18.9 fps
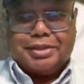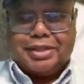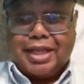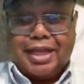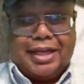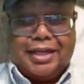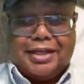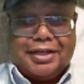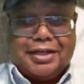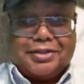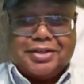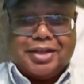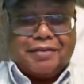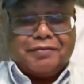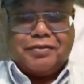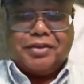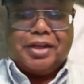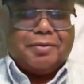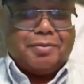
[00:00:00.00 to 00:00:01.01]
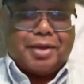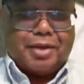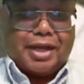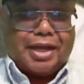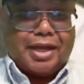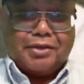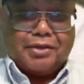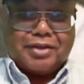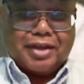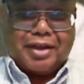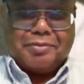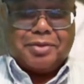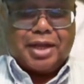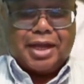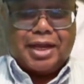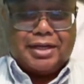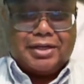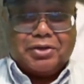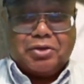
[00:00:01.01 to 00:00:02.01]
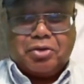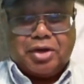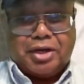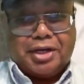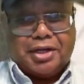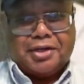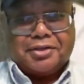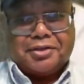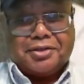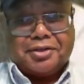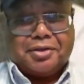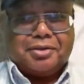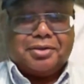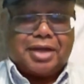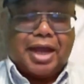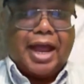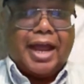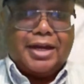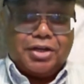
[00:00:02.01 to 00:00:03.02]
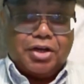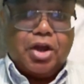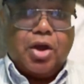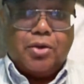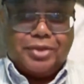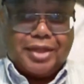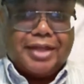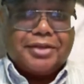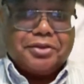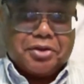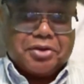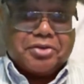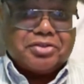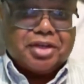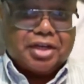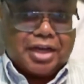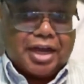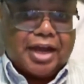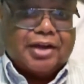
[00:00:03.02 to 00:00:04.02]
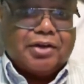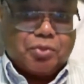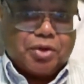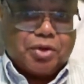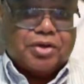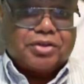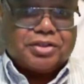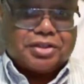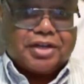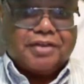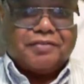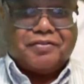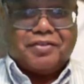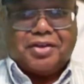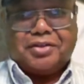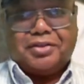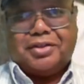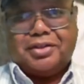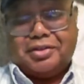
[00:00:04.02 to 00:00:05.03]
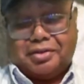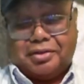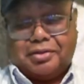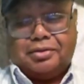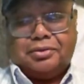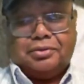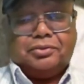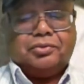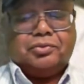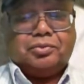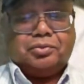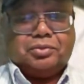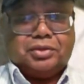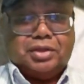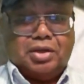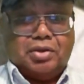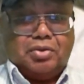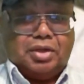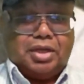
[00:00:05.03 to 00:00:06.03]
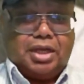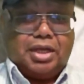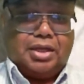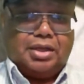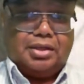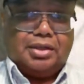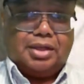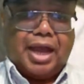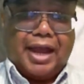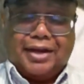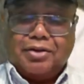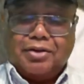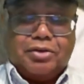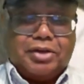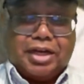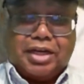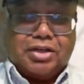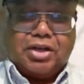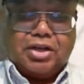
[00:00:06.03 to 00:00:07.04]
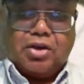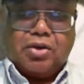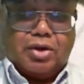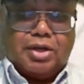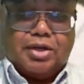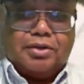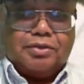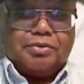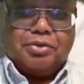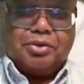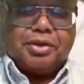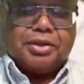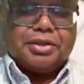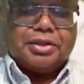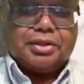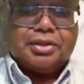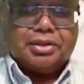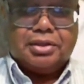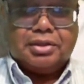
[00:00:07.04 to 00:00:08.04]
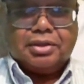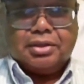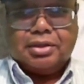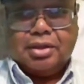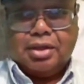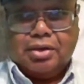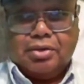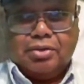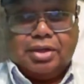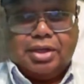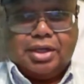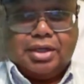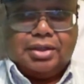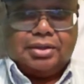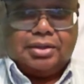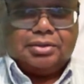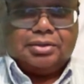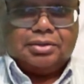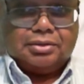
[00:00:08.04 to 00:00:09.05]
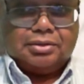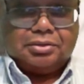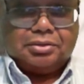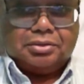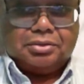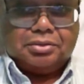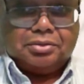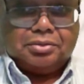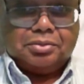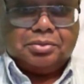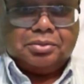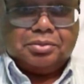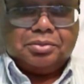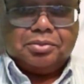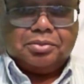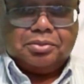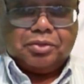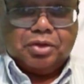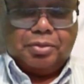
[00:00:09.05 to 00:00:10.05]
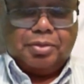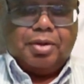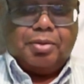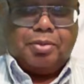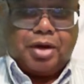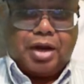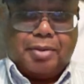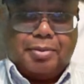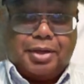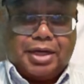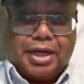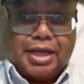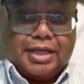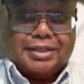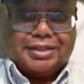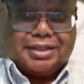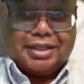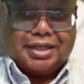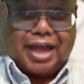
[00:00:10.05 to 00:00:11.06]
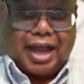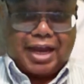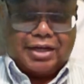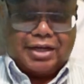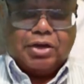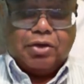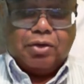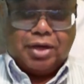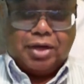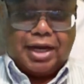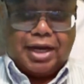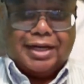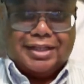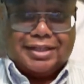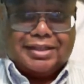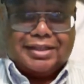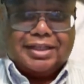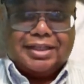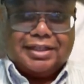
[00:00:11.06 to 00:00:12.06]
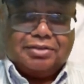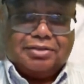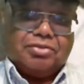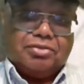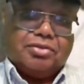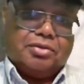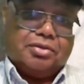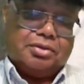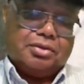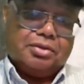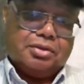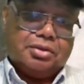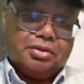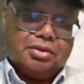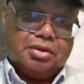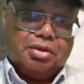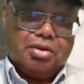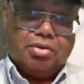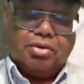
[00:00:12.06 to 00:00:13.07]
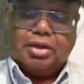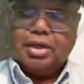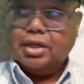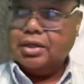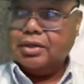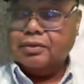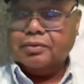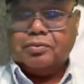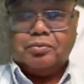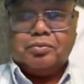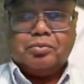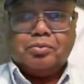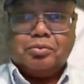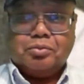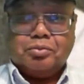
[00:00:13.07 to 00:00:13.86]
I'm staying in the safety of my house. I'm not going out there. I know that there's a lot of weird stuff out there. Okay. I don't need to go and look for it. Okay. Remember, I'm a Gnostic. I know a lot of things. Okay.